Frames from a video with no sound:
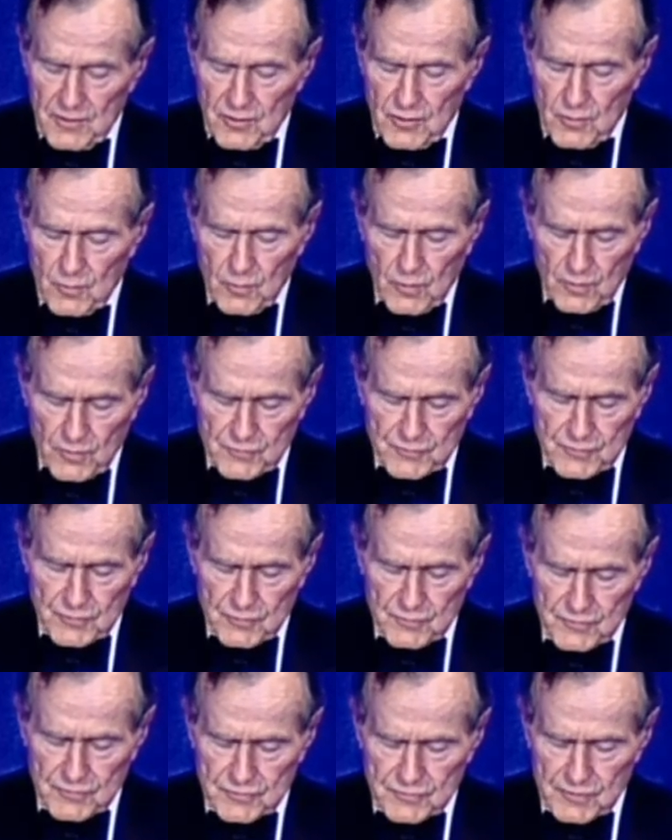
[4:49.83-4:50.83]
who
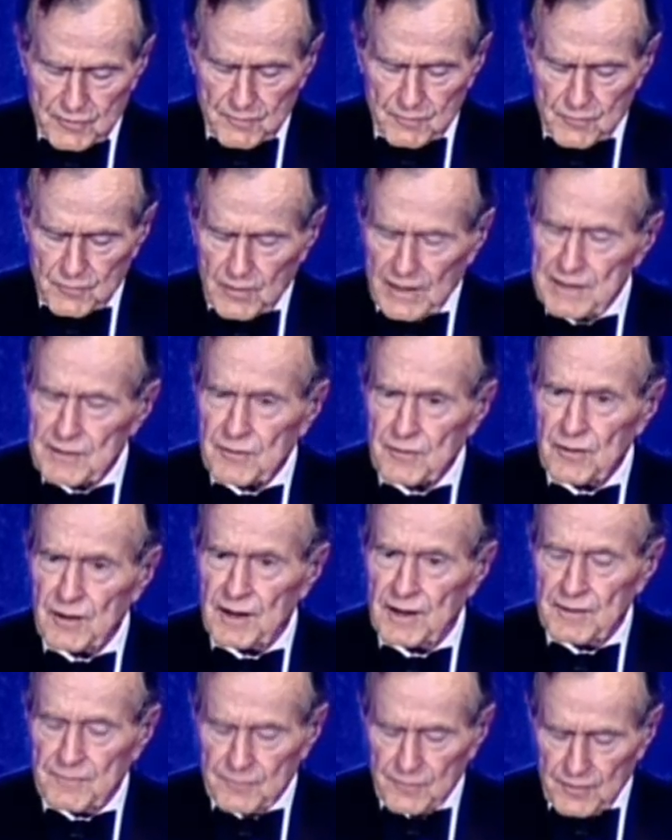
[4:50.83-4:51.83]
also deserved great
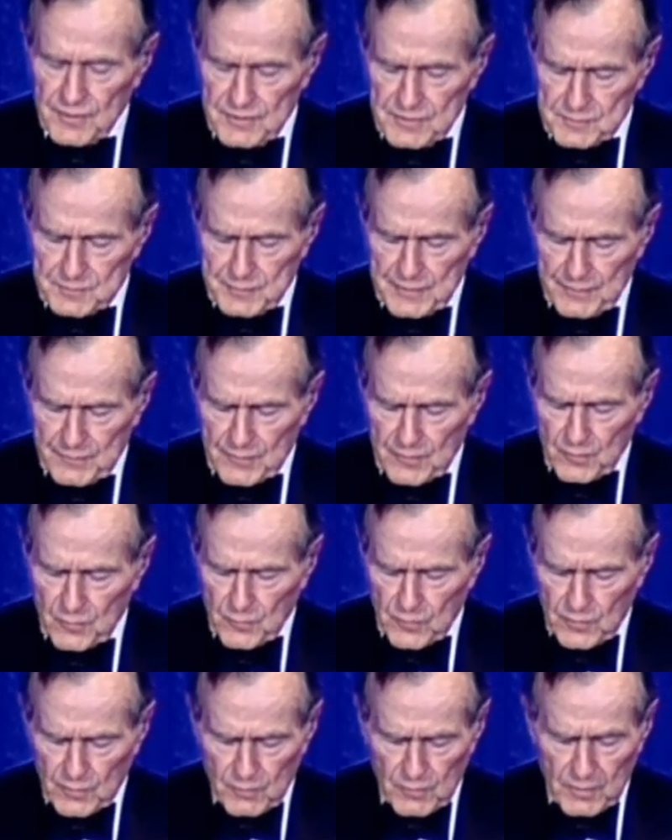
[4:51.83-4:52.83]
credit for his pivotal
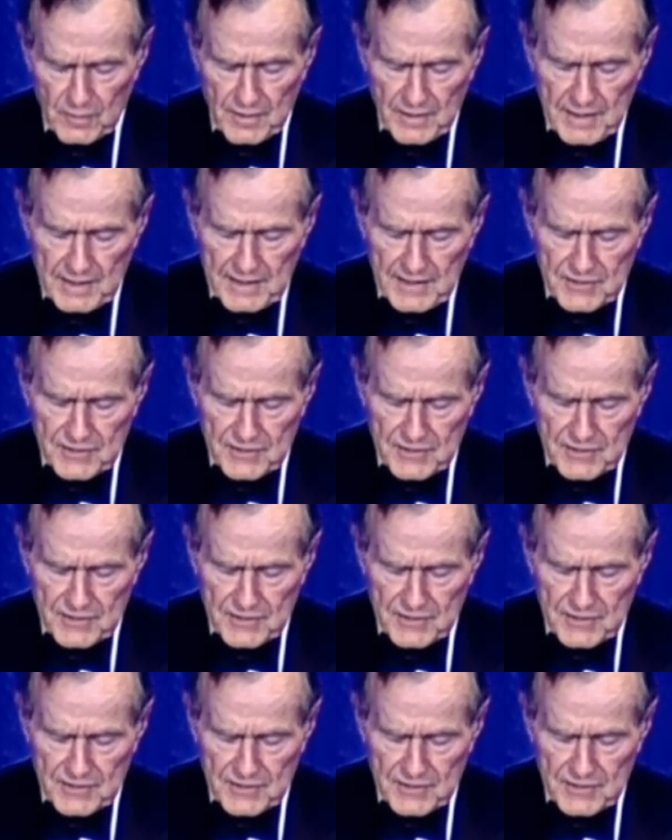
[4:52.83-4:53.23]
role